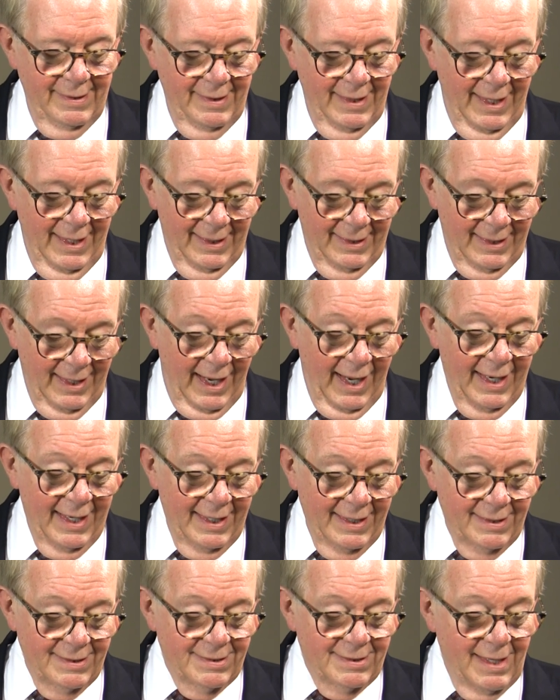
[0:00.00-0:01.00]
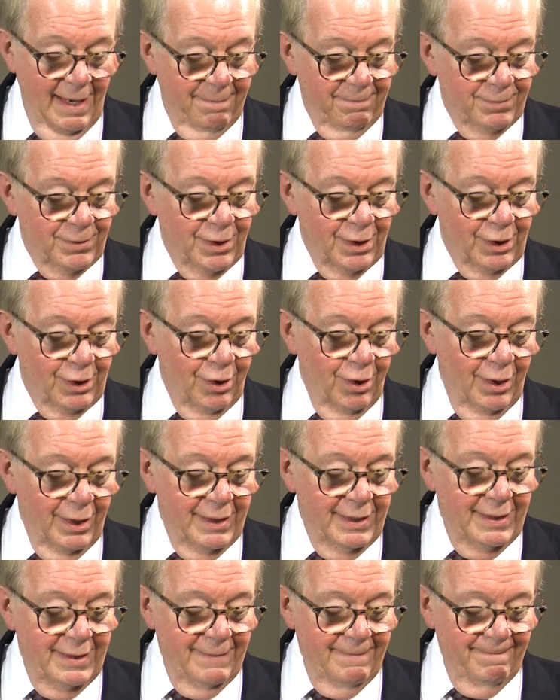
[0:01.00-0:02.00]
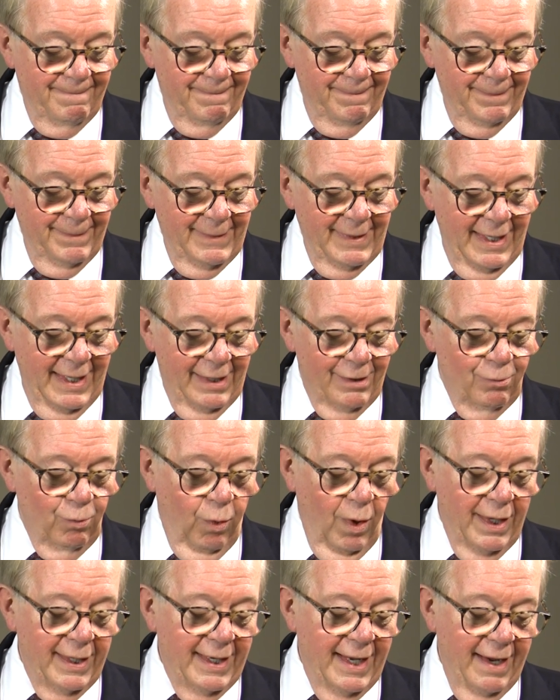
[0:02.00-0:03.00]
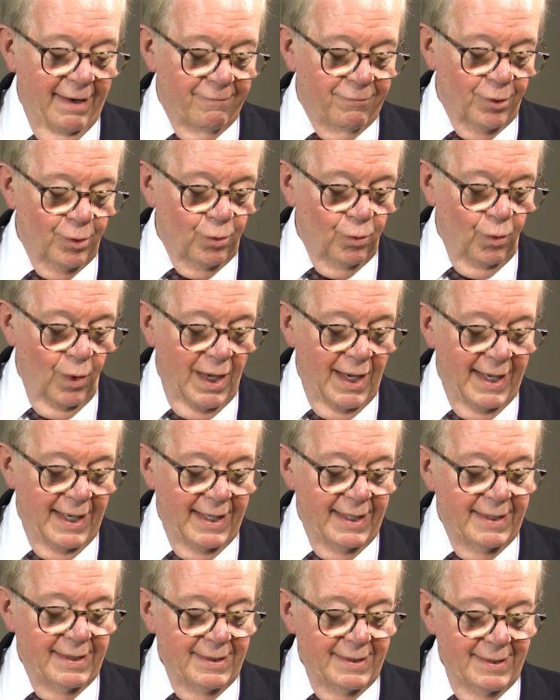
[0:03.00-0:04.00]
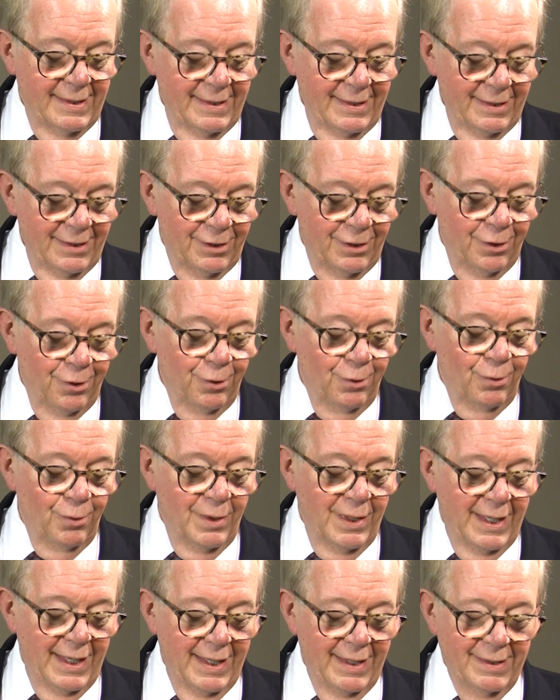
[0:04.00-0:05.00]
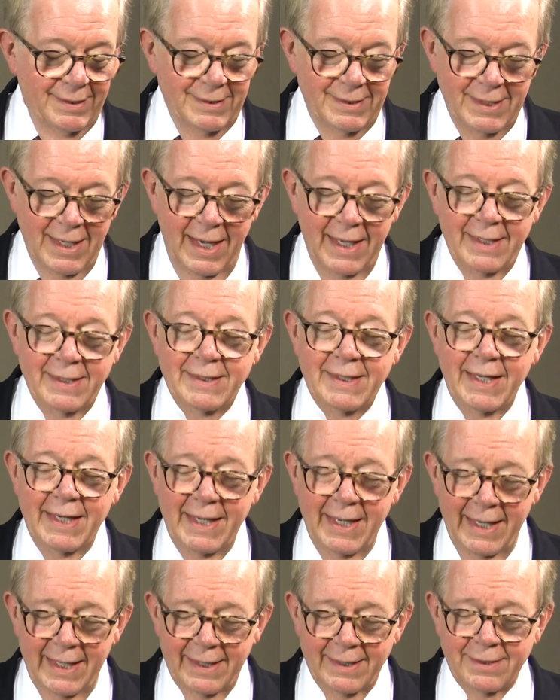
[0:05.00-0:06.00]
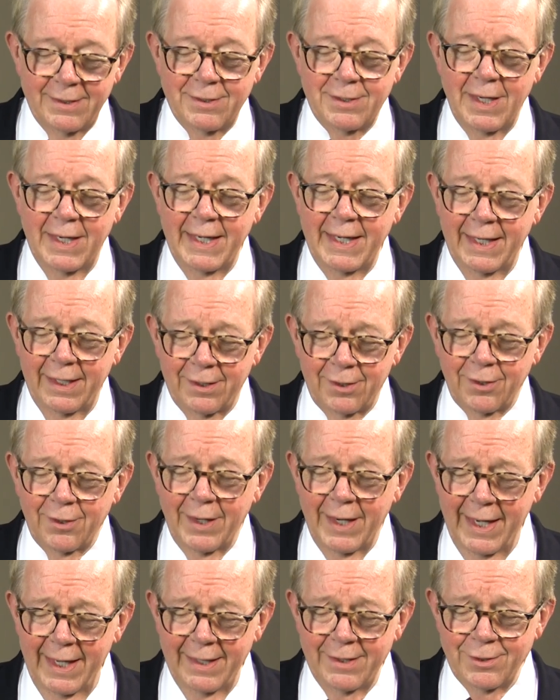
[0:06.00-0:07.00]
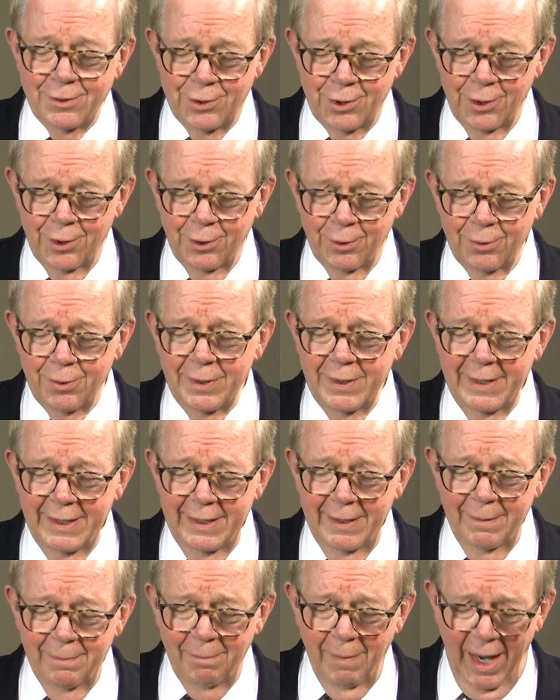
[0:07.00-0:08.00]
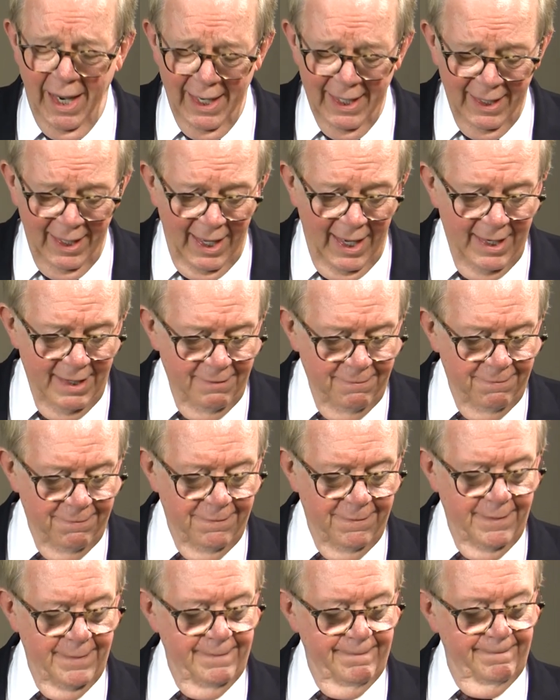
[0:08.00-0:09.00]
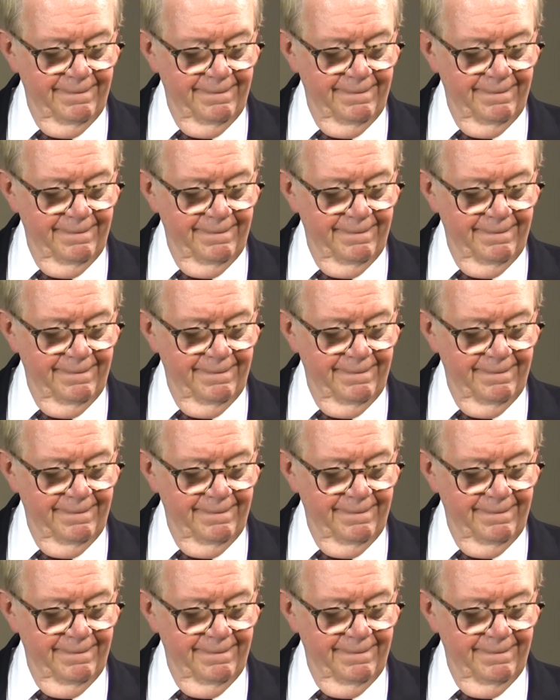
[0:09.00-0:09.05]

and I accept the good in whatever way you intend it to enter into my life.